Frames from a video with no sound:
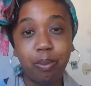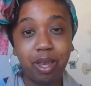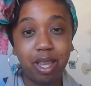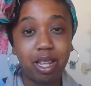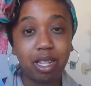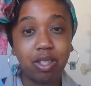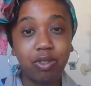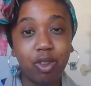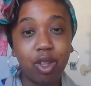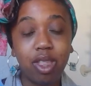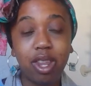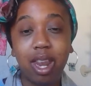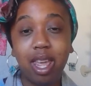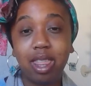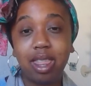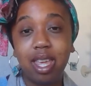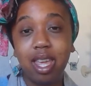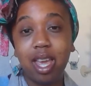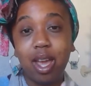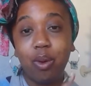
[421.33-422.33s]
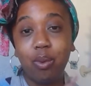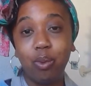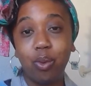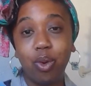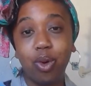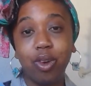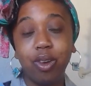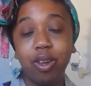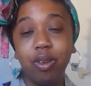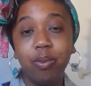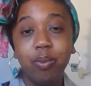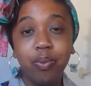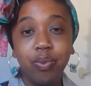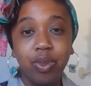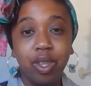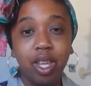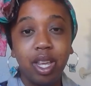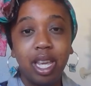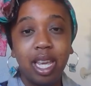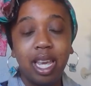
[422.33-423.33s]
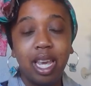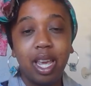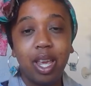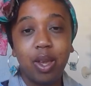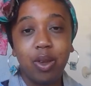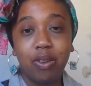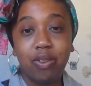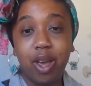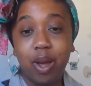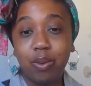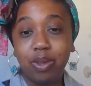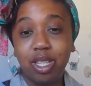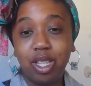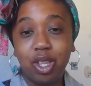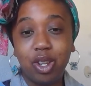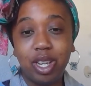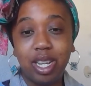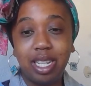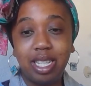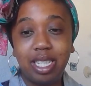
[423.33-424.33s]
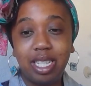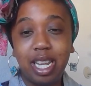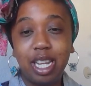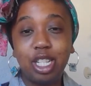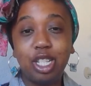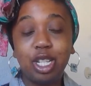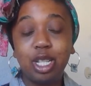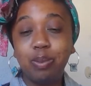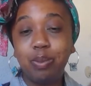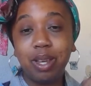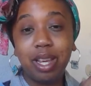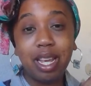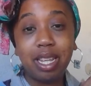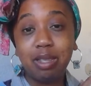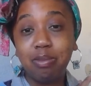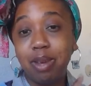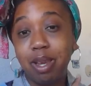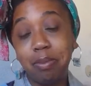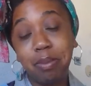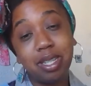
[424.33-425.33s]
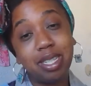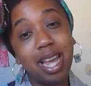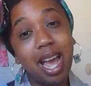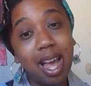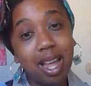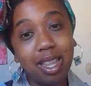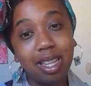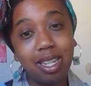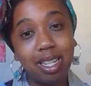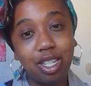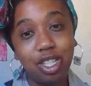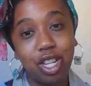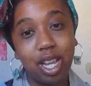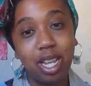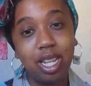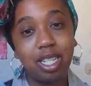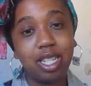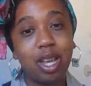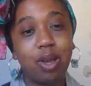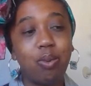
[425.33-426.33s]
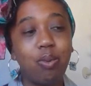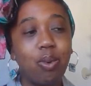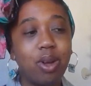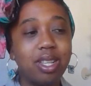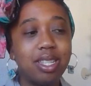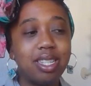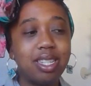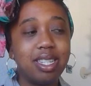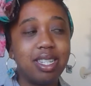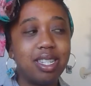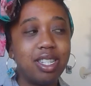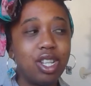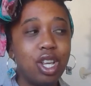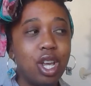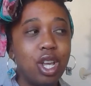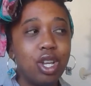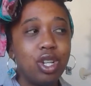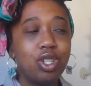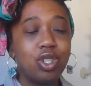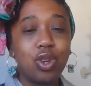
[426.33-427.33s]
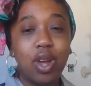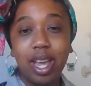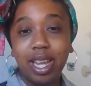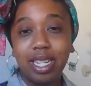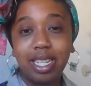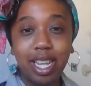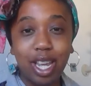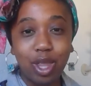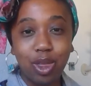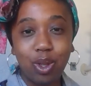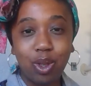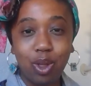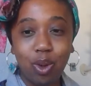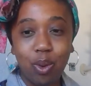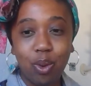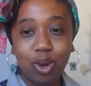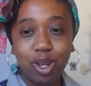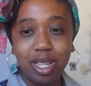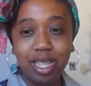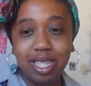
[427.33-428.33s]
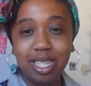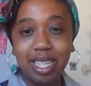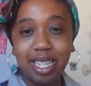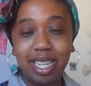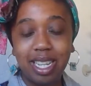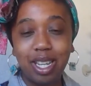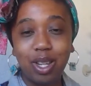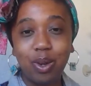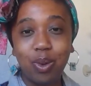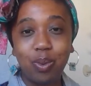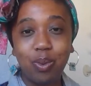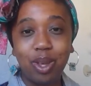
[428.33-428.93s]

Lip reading: peaceful than I think I would if I was in the United States, just because my mentality changed. I wasn't trying to get through the quarantine